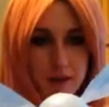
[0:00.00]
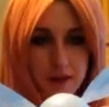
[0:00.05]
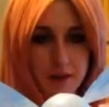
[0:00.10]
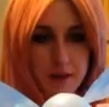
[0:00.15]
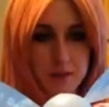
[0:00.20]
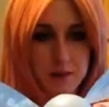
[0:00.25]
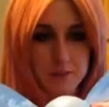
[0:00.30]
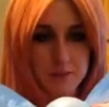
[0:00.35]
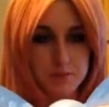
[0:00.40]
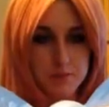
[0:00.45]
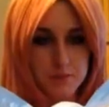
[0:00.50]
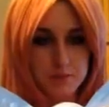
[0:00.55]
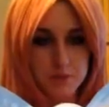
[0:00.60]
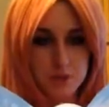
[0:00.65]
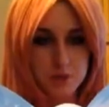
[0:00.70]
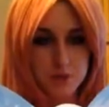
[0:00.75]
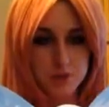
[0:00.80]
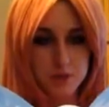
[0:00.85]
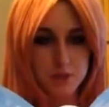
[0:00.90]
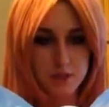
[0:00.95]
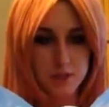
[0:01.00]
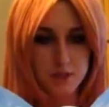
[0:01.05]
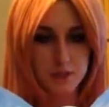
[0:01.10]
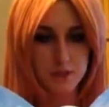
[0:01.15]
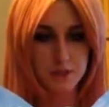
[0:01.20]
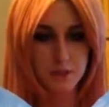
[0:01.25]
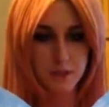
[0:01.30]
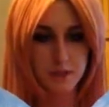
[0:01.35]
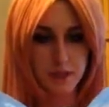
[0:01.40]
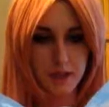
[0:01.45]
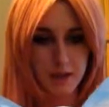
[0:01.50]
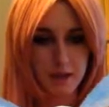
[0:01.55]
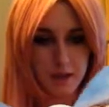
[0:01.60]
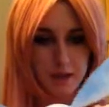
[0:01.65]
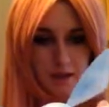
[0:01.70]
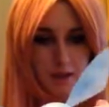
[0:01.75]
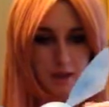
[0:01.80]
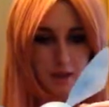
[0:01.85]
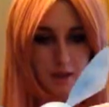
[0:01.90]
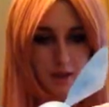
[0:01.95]
um, really easy to make.
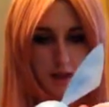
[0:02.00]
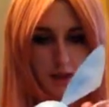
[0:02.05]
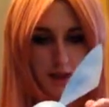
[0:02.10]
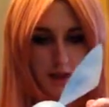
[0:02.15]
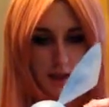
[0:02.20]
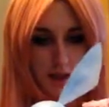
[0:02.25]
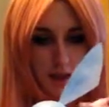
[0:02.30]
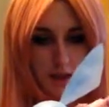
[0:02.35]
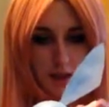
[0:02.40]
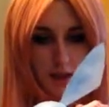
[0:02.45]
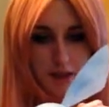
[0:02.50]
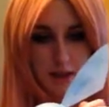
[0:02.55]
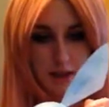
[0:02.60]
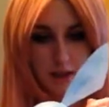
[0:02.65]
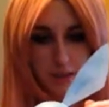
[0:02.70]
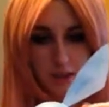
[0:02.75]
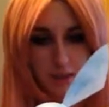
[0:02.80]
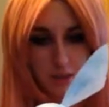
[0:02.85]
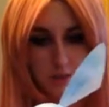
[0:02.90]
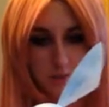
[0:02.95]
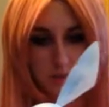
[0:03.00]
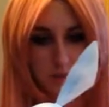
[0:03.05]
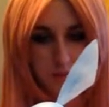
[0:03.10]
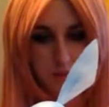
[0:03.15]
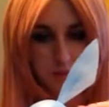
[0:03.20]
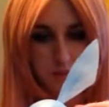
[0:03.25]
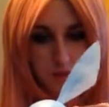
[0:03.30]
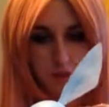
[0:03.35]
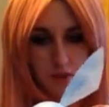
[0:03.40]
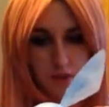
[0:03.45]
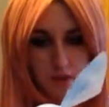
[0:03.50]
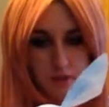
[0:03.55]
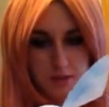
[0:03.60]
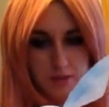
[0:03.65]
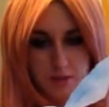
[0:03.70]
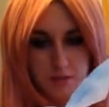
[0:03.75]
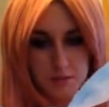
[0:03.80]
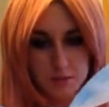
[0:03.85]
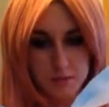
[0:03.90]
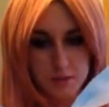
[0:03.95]
And I just took
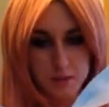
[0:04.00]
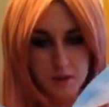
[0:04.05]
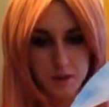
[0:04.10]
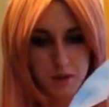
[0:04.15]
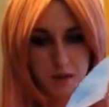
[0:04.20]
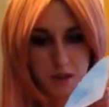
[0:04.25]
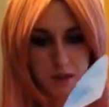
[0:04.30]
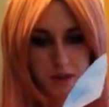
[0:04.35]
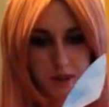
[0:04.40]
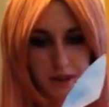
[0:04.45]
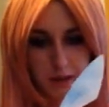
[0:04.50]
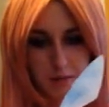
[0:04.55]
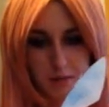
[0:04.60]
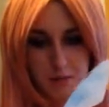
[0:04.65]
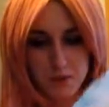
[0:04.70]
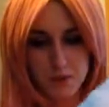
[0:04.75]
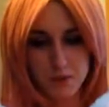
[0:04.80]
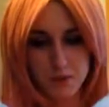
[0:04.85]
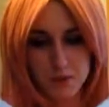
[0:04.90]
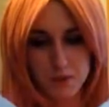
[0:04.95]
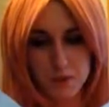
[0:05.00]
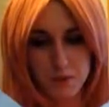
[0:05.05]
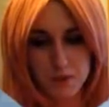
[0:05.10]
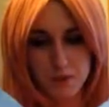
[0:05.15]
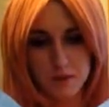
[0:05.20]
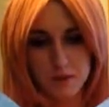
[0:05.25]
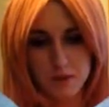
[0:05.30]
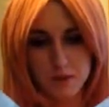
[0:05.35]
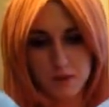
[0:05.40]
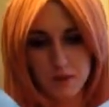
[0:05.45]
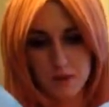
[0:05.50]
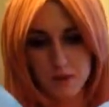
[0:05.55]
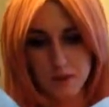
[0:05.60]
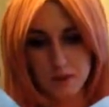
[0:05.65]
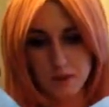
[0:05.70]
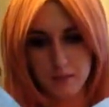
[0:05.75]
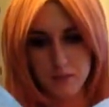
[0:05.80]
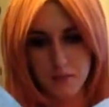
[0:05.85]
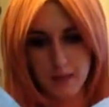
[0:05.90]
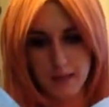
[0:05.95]
some light blue
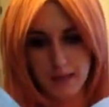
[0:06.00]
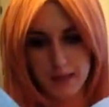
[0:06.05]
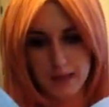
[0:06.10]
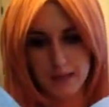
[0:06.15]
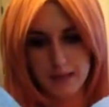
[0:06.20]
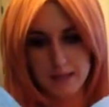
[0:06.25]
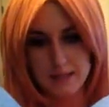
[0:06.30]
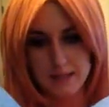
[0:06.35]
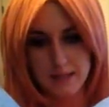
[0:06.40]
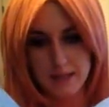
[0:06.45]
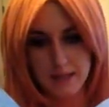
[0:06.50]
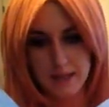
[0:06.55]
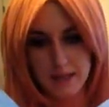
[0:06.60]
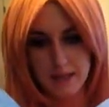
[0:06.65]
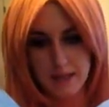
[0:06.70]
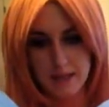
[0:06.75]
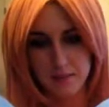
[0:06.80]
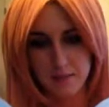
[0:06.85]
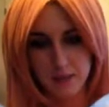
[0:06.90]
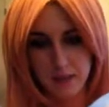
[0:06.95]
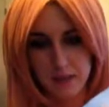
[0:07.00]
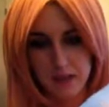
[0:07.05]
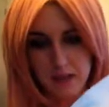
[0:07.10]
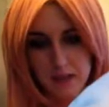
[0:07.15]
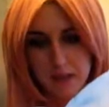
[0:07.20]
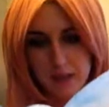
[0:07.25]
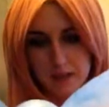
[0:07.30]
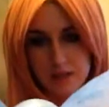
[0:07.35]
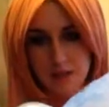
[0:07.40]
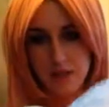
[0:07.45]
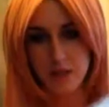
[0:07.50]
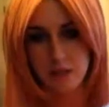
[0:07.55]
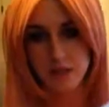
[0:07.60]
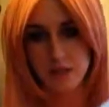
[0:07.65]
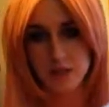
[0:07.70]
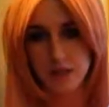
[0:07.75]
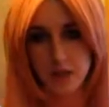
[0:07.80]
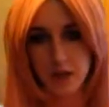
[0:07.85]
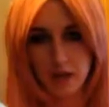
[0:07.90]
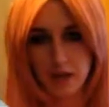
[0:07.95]
paint and painted it
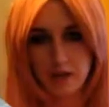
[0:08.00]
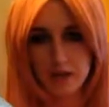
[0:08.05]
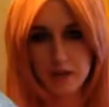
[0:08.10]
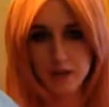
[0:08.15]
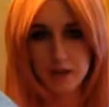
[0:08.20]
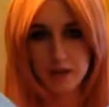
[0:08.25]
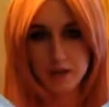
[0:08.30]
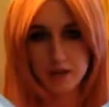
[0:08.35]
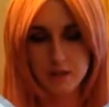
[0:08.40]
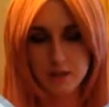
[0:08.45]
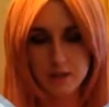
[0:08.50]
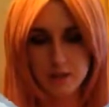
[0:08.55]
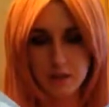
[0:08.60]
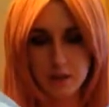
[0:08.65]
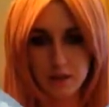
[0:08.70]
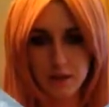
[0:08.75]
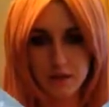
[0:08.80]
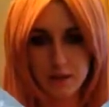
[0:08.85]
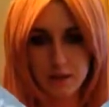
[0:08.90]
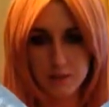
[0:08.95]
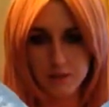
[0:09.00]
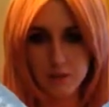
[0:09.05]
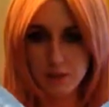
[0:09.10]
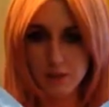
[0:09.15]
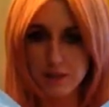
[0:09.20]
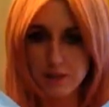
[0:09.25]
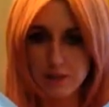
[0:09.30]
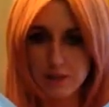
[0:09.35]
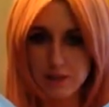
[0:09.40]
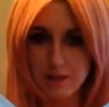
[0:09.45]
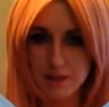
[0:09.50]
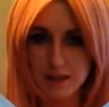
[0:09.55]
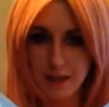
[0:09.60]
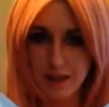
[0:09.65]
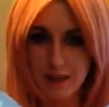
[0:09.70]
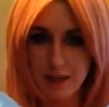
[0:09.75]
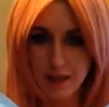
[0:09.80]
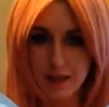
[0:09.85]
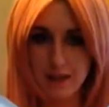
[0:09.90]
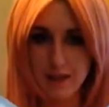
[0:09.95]
on there. So that's what she looks
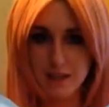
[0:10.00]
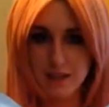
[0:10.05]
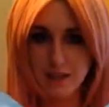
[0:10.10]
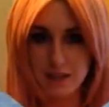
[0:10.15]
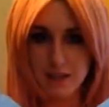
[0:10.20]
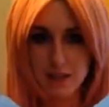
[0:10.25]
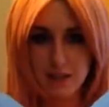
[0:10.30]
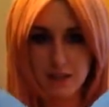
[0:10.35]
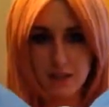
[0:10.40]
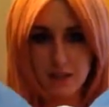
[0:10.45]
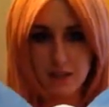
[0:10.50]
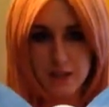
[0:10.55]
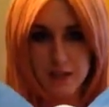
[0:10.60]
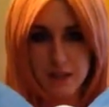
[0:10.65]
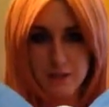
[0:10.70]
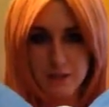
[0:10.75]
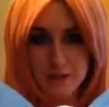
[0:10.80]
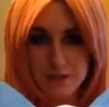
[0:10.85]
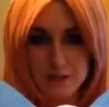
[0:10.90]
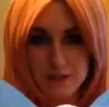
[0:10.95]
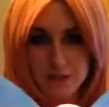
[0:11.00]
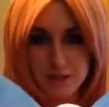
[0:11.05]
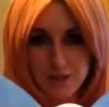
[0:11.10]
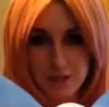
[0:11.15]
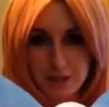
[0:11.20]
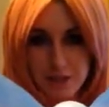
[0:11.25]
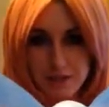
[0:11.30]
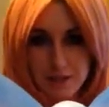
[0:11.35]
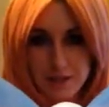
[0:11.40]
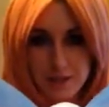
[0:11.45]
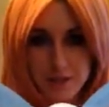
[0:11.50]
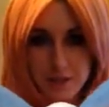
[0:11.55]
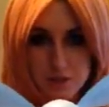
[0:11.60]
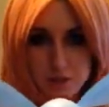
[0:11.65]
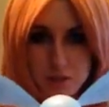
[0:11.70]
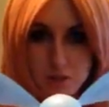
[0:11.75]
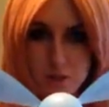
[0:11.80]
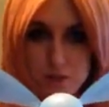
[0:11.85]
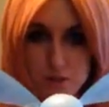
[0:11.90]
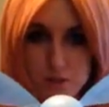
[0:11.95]
like, and she glows, and she kind of has
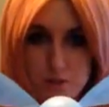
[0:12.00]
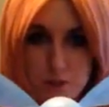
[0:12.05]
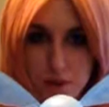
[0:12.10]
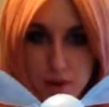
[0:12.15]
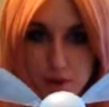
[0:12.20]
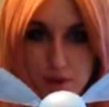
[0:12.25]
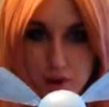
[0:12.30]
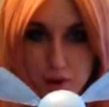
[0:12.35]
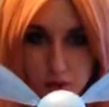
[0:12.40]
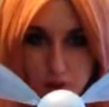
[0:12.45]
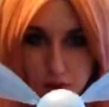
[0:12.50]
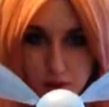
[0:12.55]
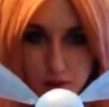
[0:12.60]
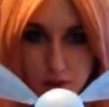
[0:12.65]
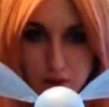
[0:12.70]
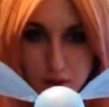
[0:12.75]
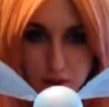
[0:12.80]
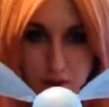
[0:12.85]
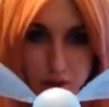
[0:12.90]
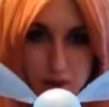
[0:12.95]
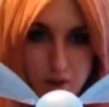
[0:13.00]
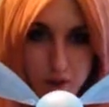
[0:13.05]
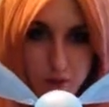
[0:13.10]
this like ethereal look.